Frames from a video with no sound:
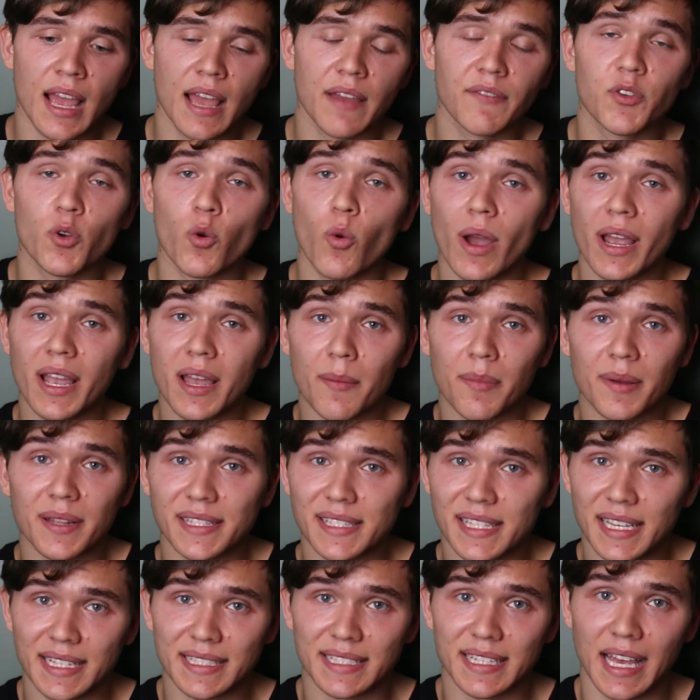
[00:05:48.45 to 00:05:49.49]
If you wake up at
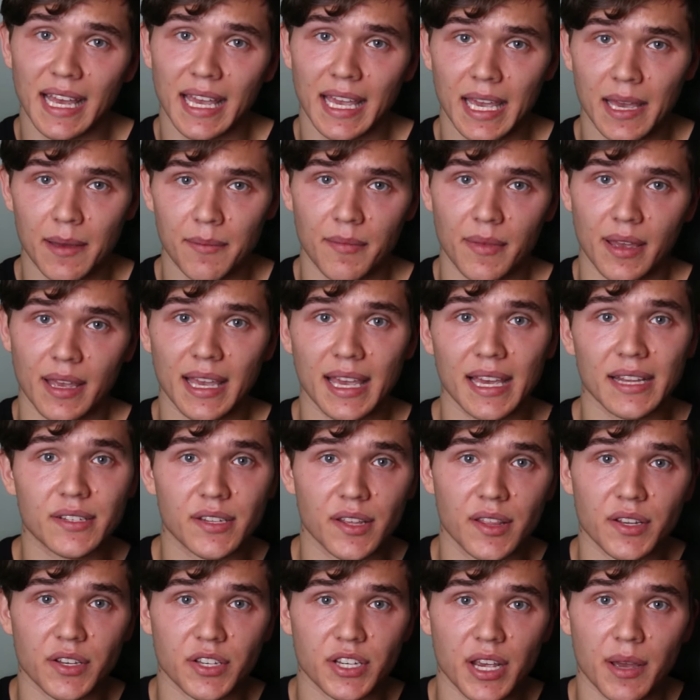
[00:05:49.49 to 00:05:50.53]
6 a.m., get to
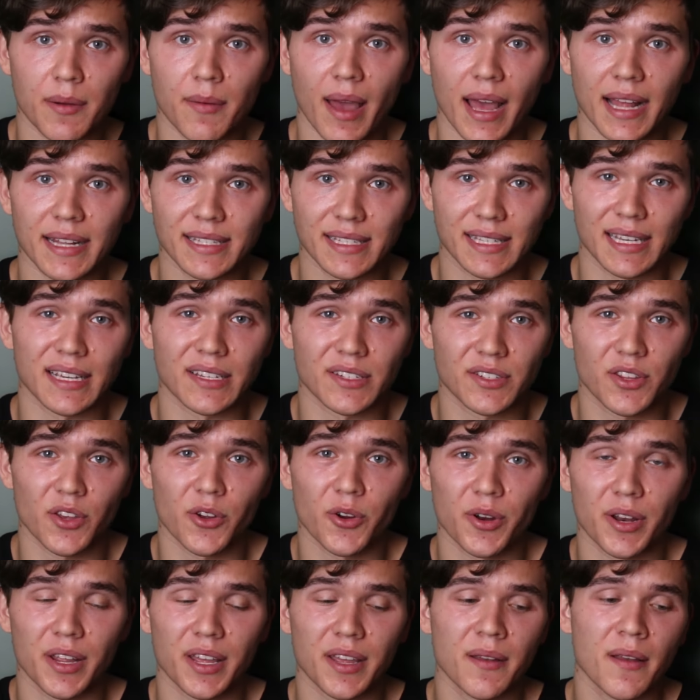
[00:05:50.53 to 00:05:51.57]
the gym at
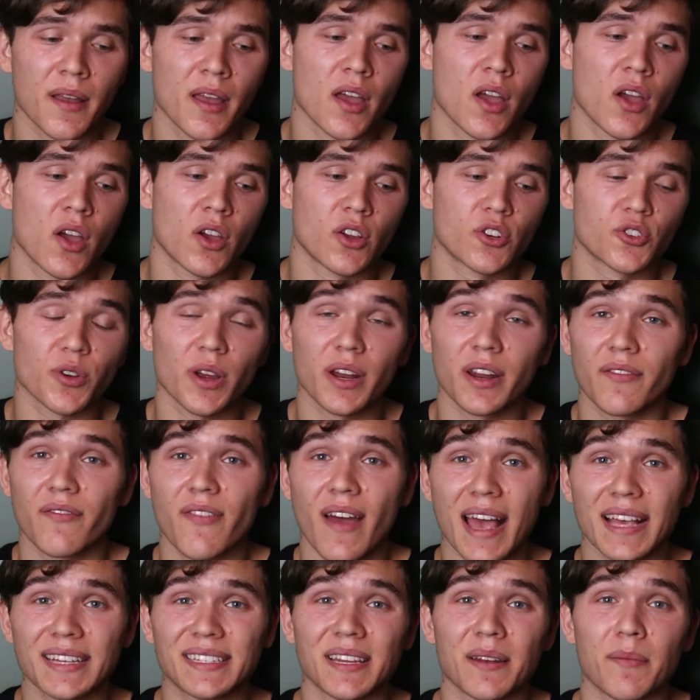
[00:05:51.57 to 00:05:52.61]
6:30, training
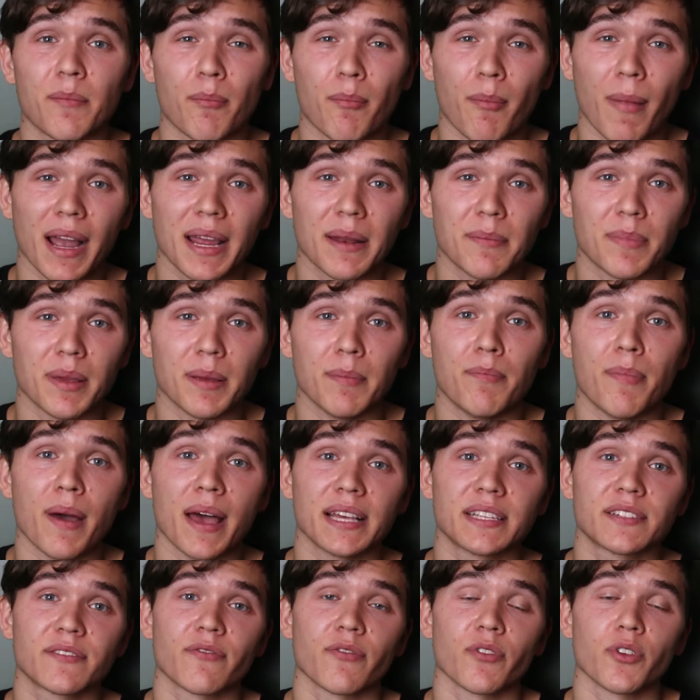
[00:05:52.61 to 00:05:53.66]
fasted might be
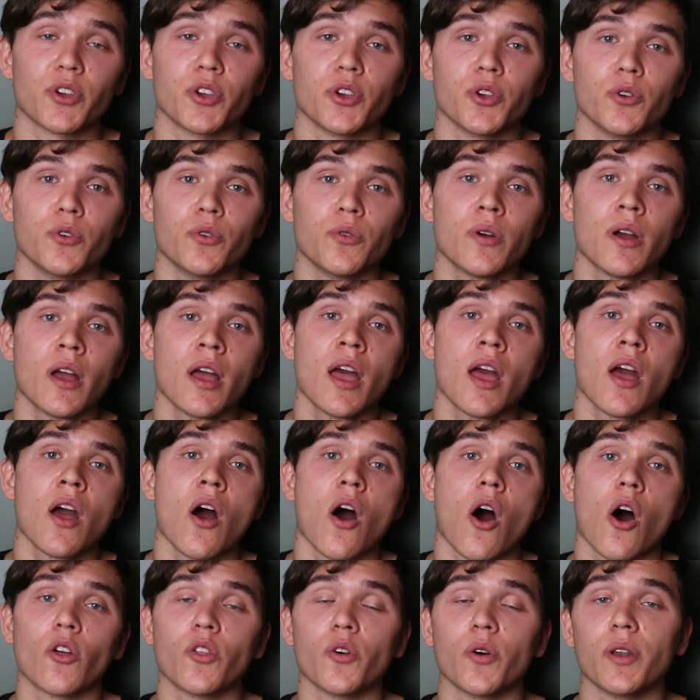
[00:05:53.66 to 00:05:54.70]
best for you.
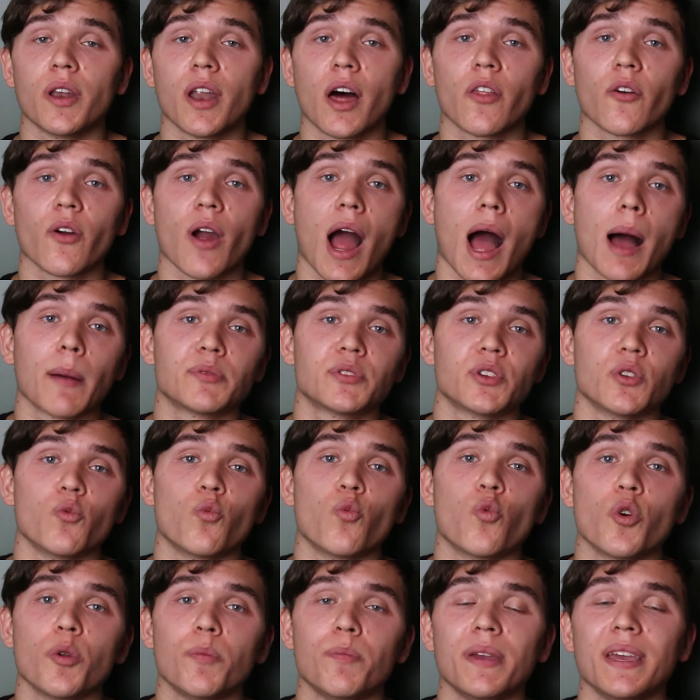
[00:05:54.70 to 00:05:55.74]
Although another option
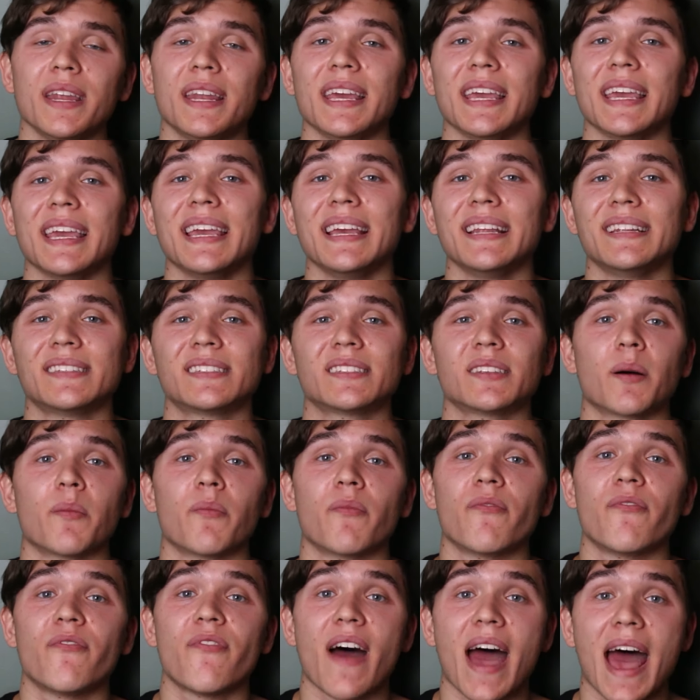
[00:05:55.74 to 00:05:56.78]
would be to eat some
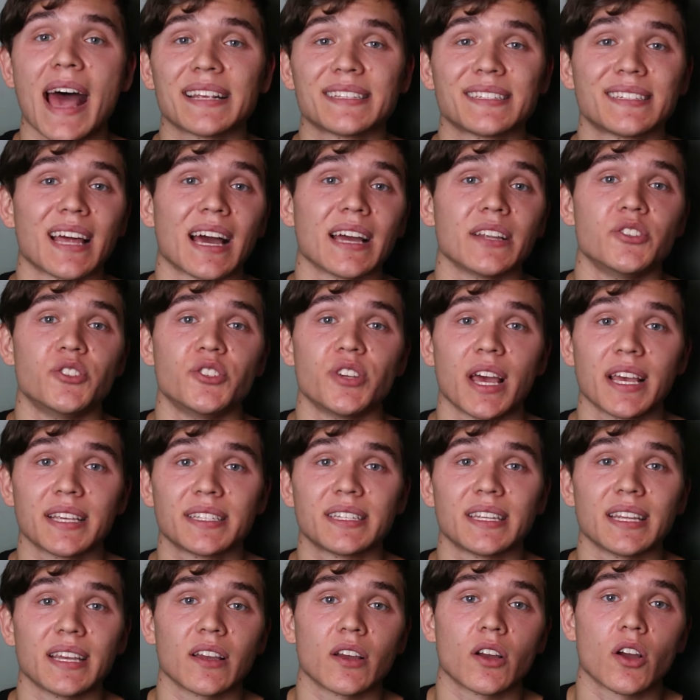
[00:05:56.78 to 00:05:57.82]
fast
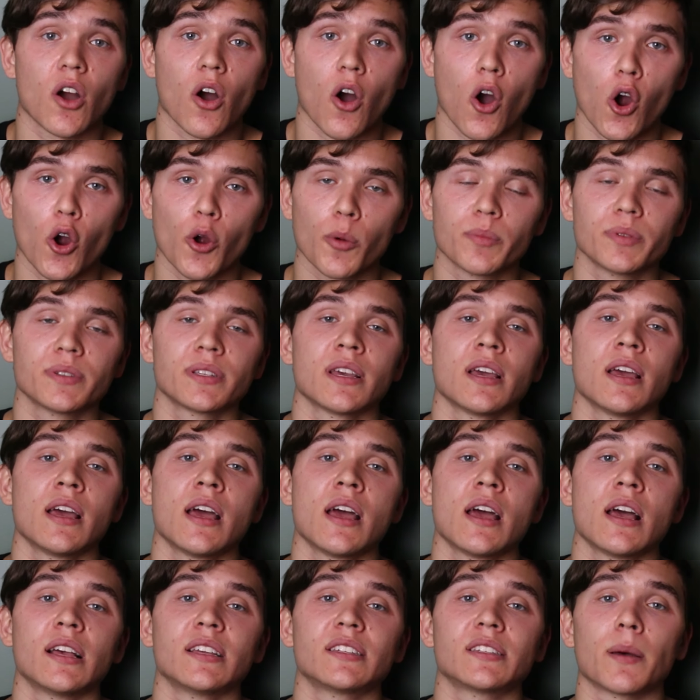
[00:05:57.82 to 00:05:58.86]
digesting carbs,
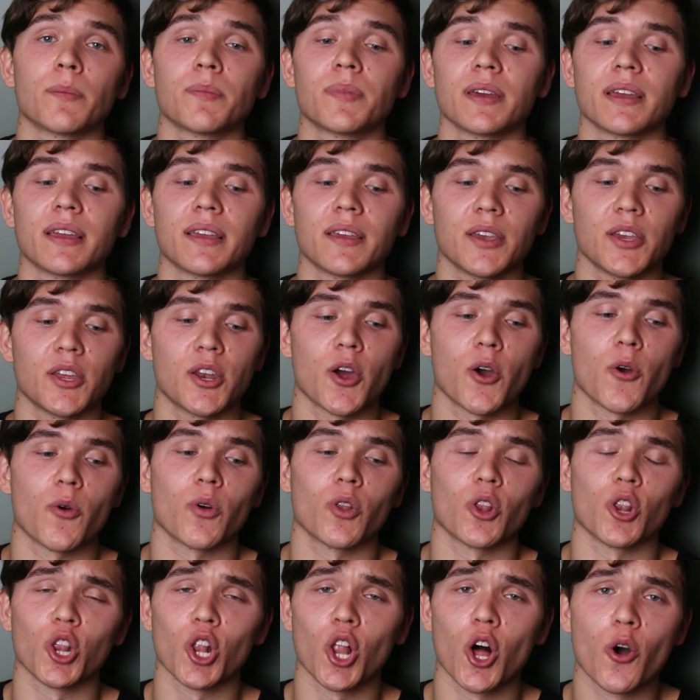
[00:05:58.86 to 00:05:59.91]
something,
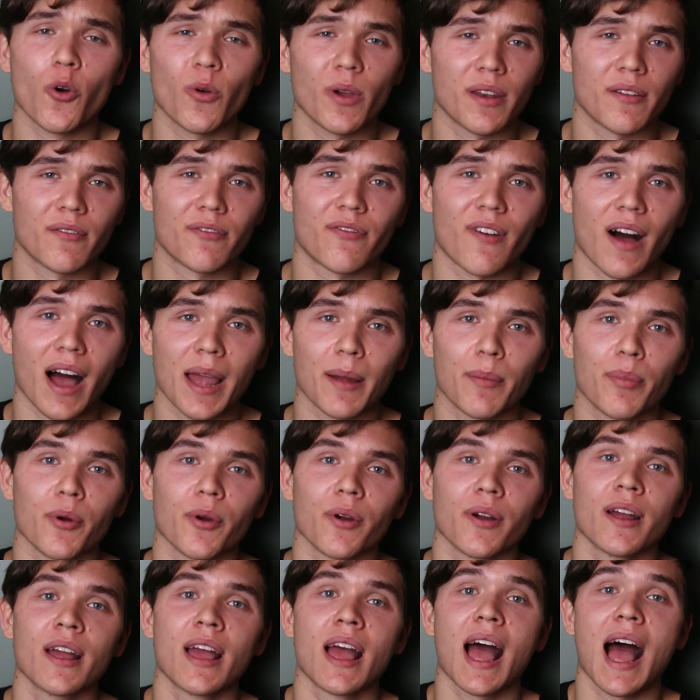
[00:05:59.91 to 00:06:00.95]
low in
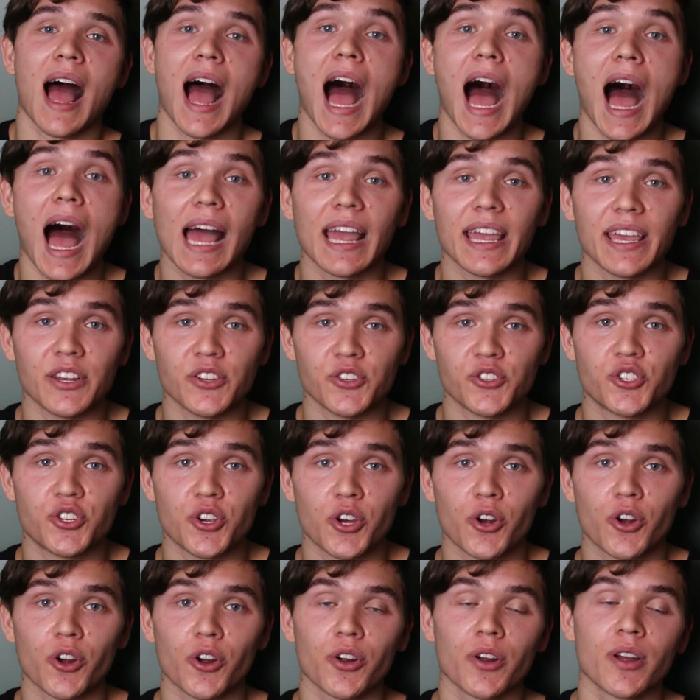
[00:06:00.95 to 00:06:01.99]
fiber, high in
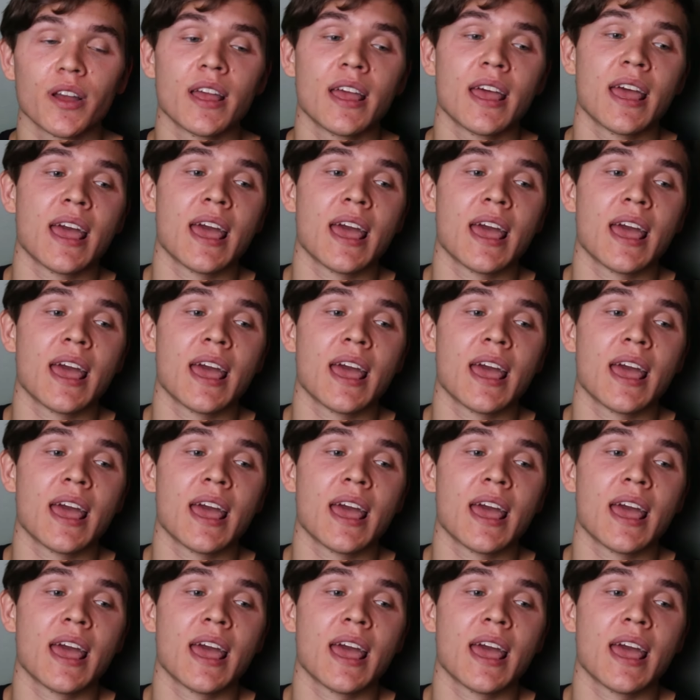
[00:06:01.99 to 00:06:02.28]
sugar.